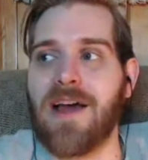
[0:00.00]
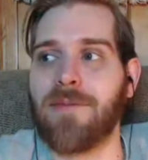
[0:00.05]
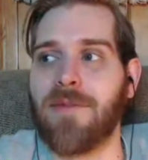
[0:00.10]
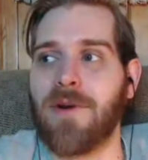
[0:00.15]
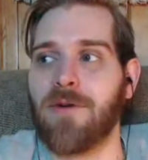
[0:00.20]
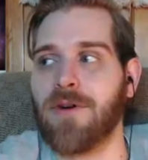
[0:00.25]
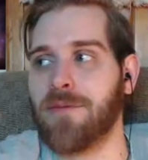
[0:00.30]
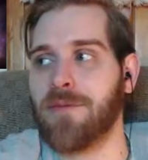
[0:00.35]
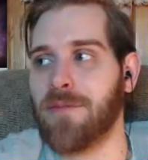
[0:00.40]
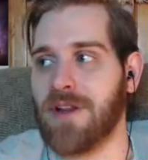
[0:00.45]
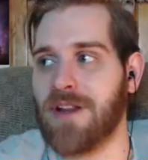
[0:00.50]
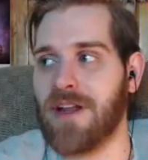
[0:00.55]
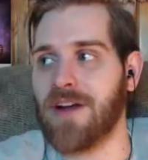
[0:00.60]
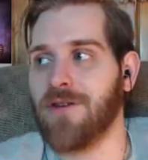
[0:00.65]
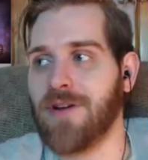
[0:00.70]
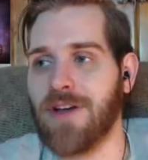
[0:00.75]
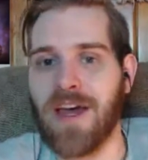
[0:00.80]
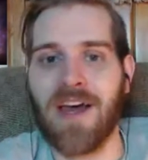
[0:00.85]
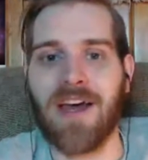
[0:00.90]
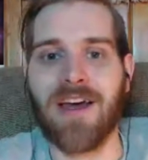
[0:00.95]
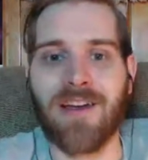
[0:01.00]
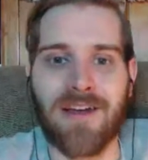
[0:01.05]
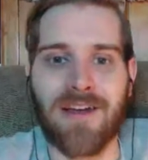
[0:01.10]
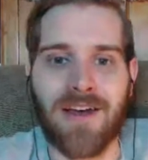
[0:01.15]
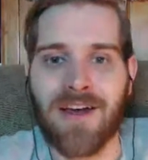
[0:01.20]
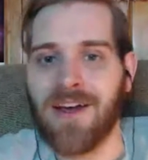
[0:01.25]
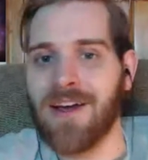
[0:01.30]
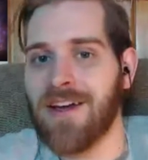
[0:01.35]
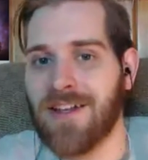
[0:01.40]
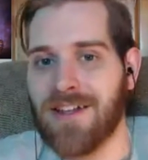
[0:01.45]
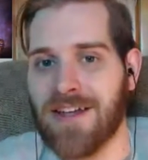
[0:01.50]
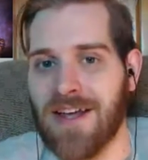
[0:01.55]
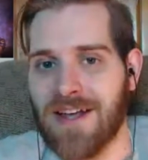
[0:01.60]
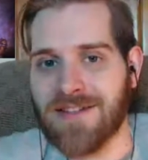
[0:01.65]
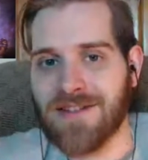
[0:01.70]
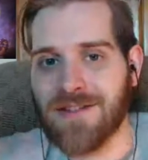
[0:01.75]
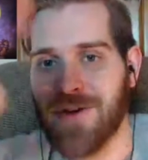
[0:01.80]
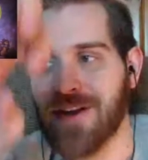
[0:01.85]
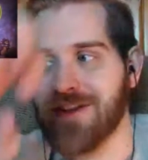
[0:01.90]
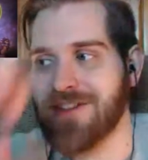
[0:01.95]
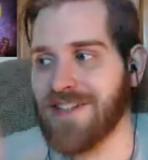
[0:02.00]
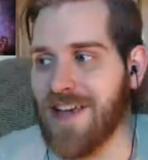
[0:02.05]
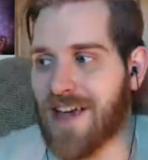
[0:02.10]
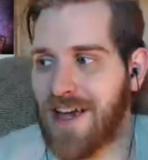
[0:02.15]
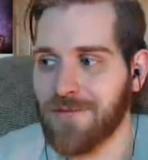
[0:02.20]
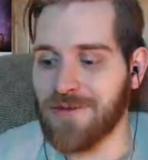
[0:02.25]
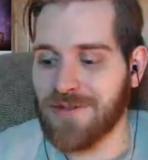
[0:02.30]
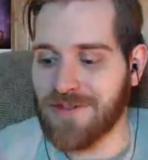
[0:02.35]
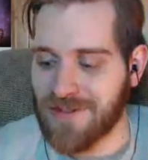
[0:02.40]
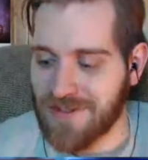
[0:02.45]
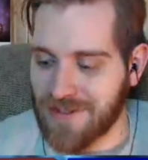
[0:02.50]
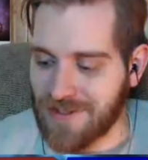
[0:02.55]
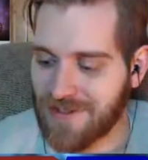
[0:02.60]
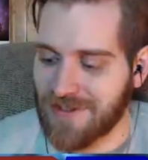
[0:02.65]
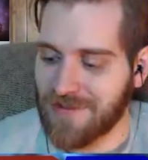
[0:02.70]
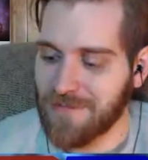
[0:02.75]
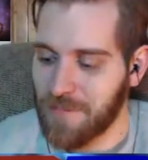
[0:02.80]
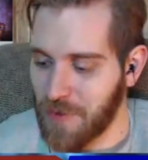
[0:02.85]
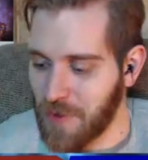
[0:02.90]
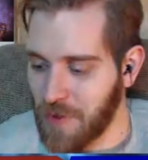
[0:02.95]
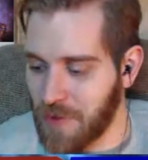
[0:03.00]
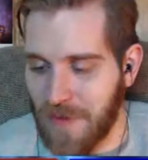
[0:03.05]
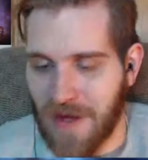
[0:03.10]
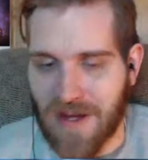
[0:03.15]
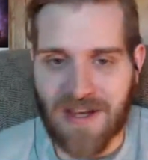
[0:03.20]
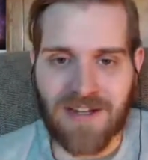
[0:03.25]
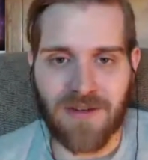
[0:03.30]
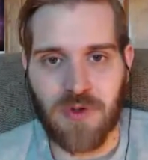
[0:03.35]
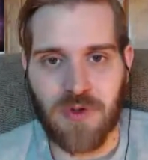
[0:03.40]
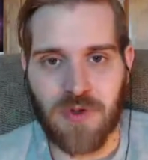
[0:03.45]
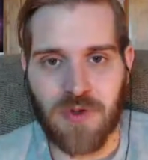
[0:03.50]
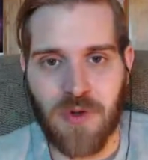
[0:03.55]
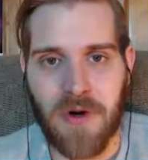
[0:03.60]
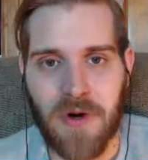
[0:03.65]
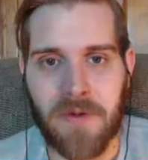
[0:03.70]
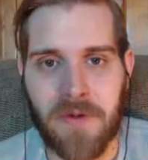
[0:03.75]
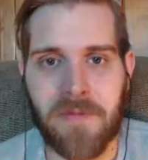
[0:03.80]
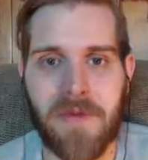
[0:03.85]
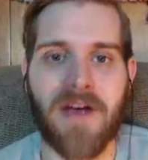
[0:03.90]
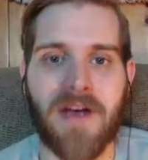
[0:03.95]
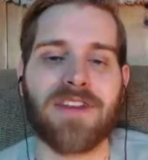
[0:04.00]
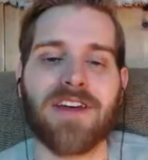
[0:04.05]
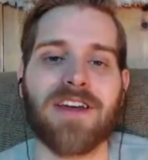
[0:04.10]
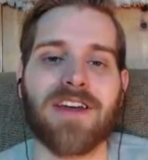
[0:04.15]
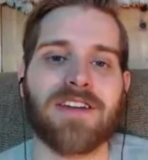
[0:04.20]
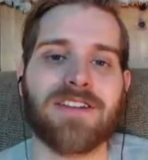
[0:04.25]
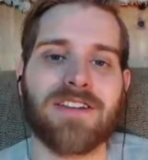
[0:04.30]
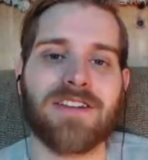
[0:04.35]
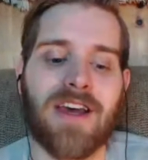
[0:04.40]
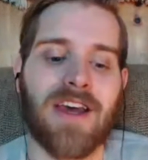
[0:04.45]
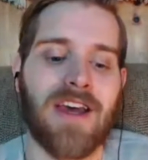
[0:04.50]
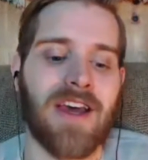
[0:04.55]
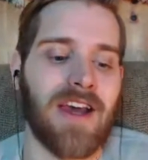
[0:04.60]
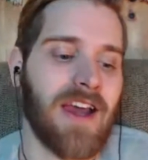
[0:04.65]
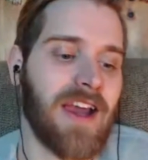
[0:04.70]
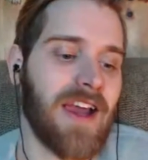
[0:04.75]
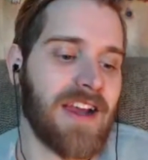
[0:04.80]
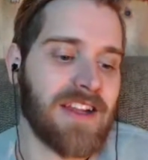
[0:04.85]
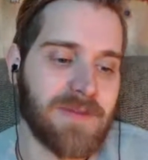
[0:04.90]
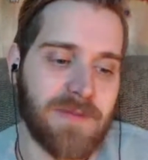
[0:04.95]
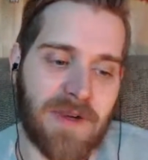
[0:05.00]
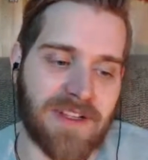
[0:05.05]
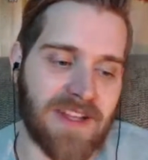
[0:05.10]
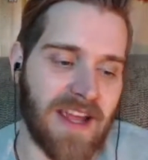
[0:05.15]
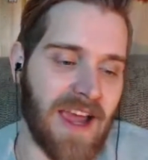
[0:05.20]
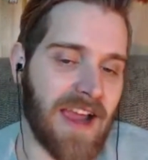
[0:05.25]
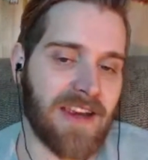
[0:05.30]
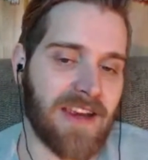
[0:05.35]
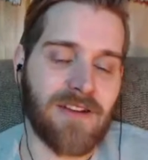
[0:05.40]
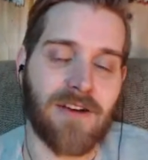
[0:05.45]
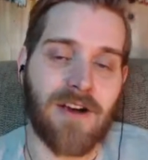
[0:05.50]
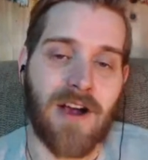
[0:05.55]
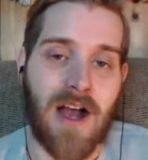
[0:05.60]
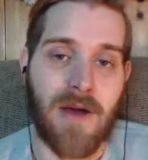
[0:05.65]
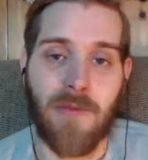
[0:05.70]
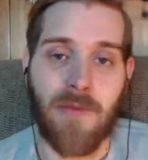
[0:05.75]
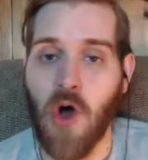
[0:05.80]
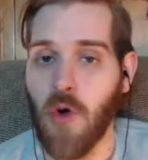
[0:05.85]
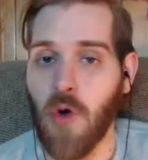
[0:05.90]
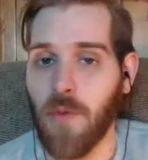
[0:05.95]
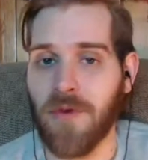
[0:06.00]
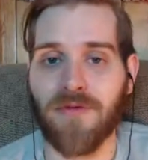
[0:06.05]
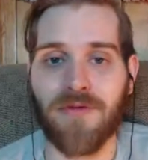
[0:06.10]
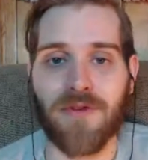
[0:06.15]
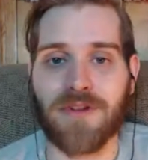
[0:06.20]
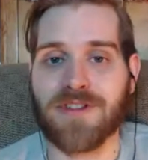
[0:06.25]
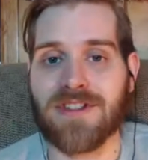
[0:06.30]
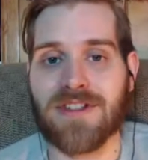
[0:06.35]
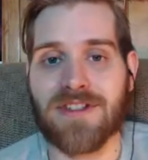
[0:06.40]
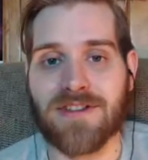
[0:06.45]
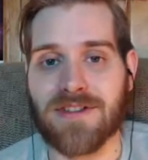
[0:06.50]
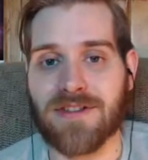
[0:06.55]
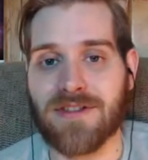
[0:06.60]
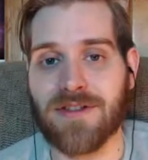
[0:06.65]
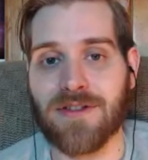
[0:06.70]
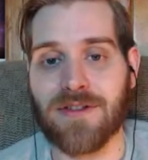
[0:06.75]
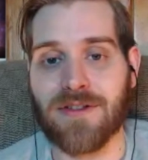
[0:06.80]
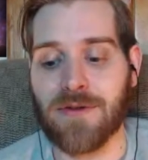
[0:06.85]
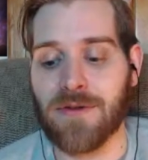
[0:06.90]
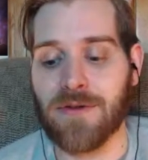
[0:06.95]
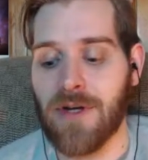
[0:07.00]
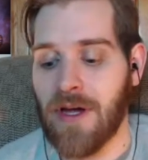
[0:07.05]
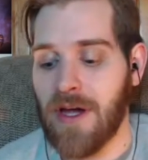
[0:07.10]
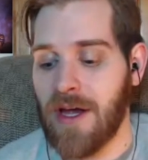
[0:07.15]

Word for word: And I want like, okay, yes, Crazyhead was just boom, I can absorb everything. Is it's spectacular. I'm hoping for a season two.